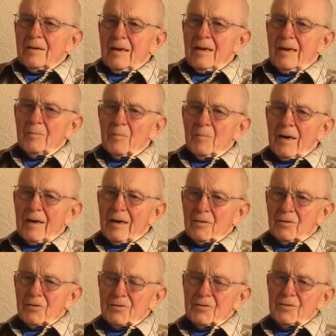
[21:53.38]
8
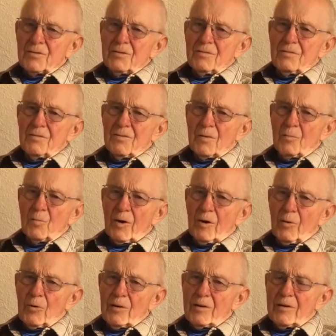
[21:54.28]
miles from
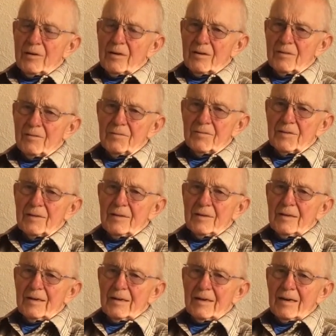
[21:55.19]
where we lived,
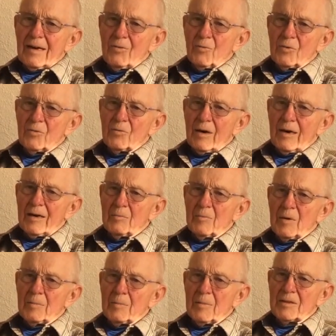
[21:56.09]
and I would ride
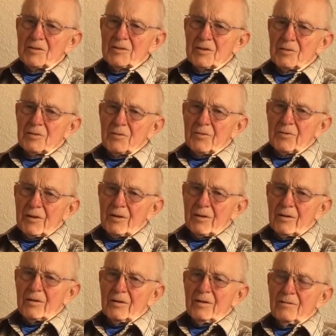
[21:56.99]
my bicycle
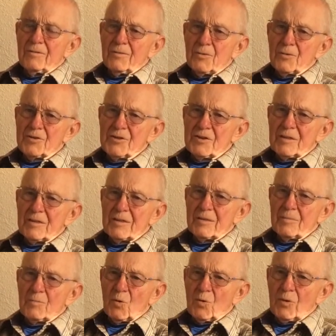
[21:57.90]
there first thing in
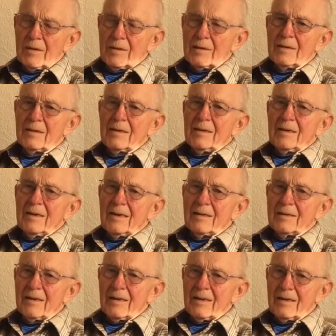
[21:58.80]
the morning,
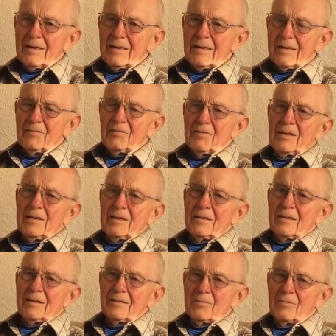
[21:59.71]
and then in the evening,
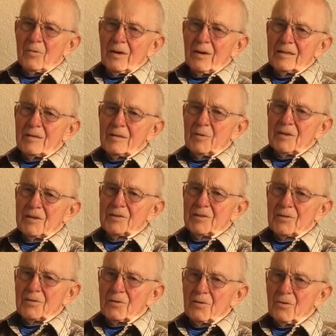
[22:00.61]
ride the
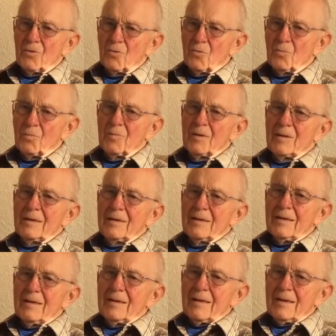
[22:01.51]
bicycle home.
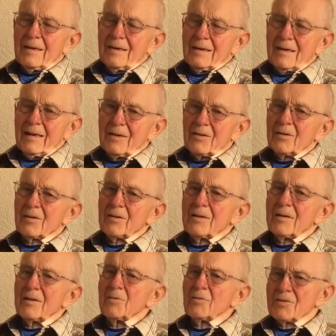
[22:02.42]
And that
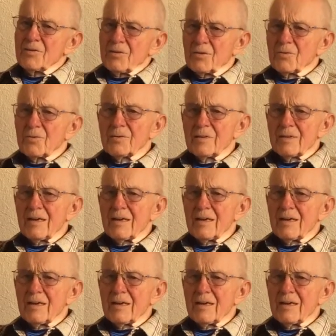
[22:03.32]
was a good